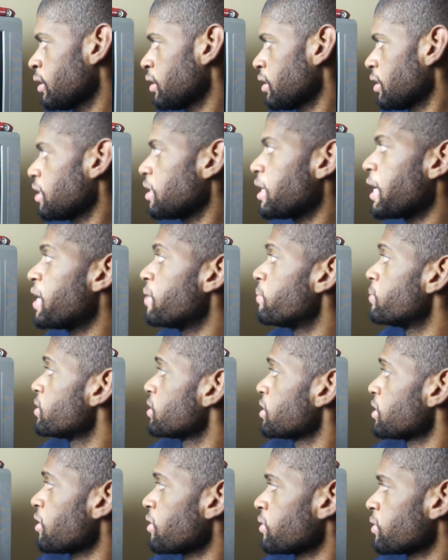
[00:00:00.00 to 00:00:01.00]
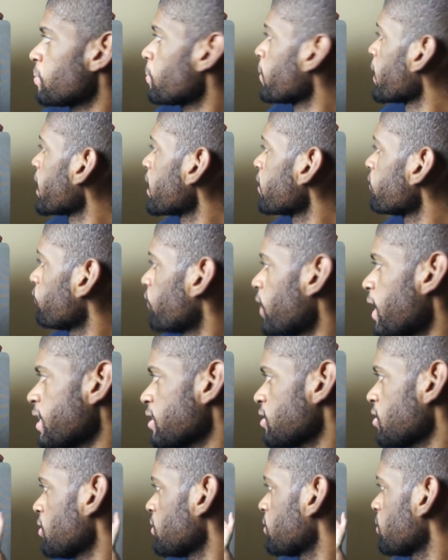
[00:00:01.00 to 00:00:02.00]
Yeah, ABC on demand,
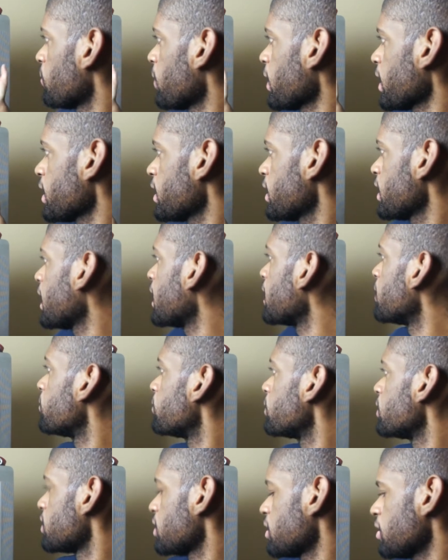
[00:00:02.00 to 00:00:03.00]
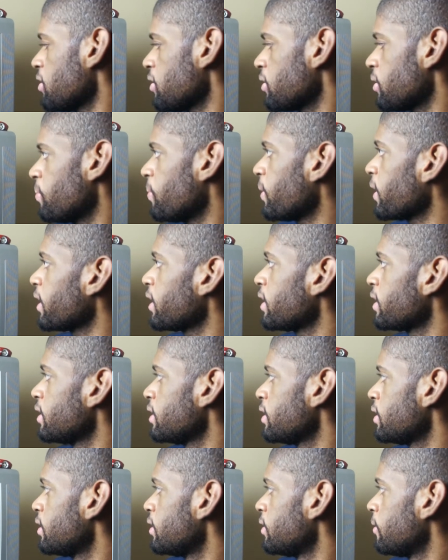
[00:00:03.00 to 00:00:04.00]
Fox on demand, NBC on demand.
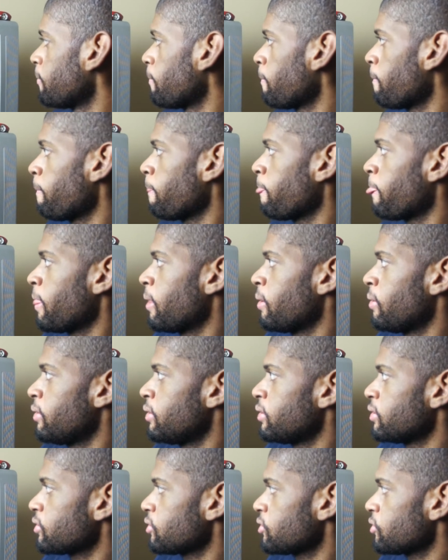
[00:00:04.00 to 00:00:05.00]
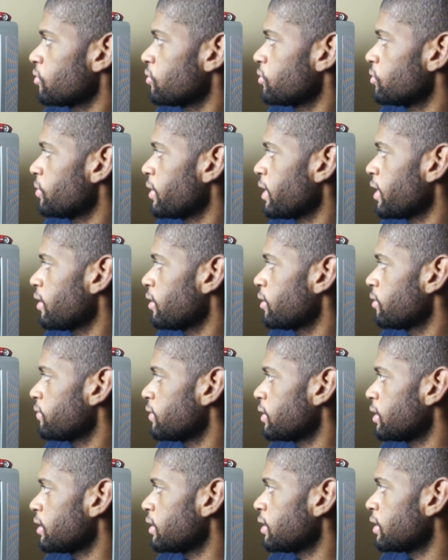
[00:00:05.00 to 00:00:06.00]
So you have
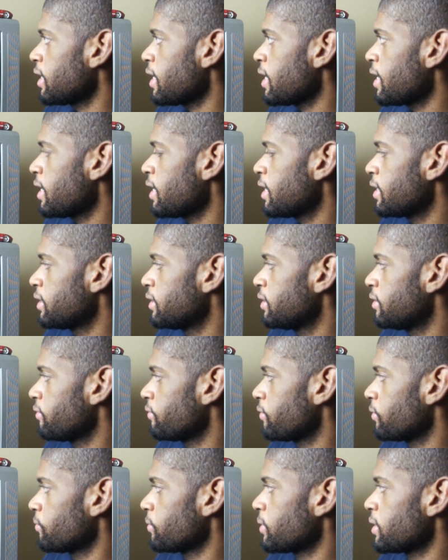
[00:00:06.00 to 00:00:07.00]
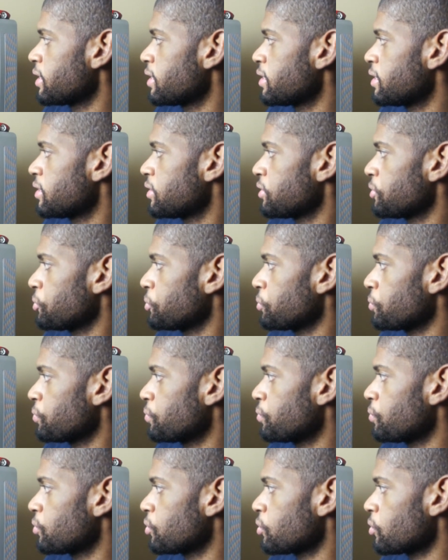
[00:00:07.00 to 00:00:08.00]
a lot of different ways
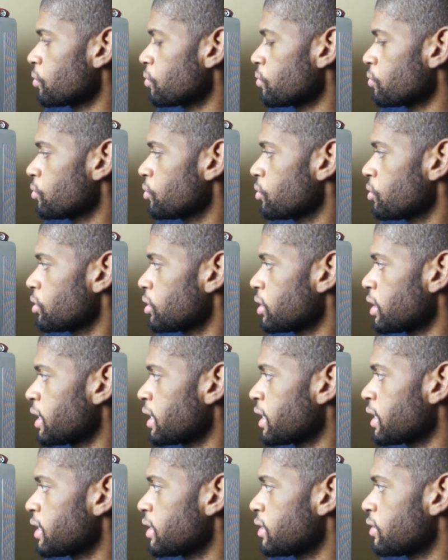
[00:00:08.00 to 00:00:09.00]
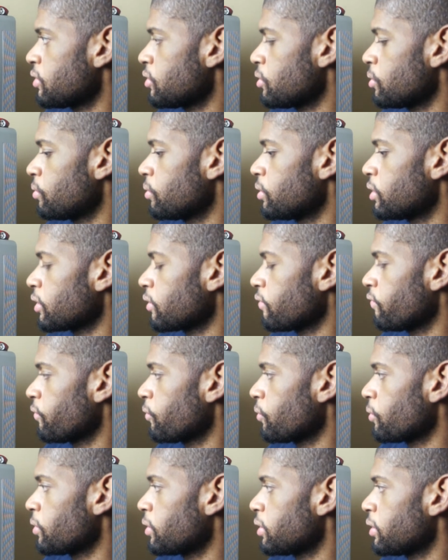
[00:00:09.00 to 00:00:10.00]
to search and to look
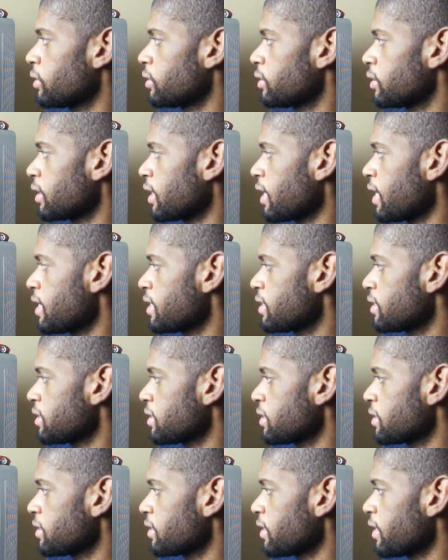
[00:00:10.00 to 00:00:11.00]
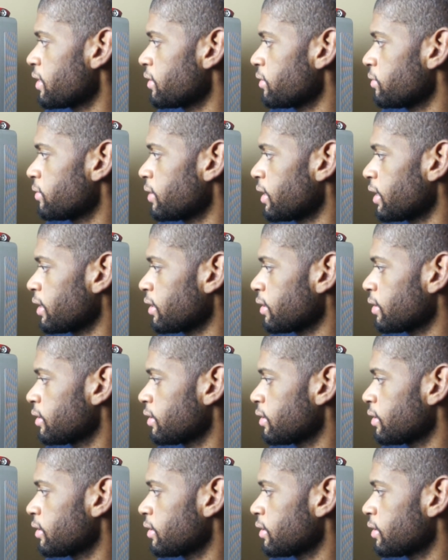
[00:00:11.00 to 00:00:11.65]
for the content that you like.